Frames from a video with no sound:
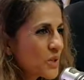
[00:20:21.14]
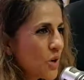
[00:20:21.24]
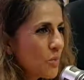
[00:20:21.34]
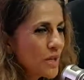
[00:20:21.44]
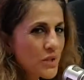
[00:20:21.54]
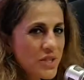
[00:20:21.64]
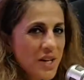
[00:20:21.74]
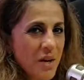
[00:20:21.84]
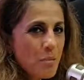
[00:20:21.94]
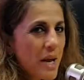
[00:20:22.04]
Thank you so
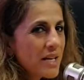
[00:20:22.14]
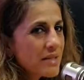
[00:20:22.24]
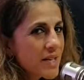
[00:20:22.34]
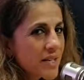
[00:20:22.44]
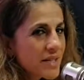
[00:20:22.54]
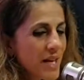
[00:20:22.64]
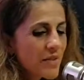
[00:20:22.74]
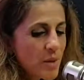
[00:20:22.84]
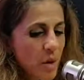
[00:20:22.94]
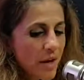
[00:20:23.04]
much. May 6th,
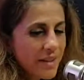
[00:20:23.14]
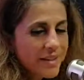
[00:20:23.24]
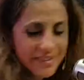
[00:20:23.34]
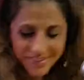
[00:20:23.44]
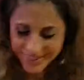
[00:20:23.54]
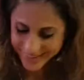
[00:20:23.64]
everybody.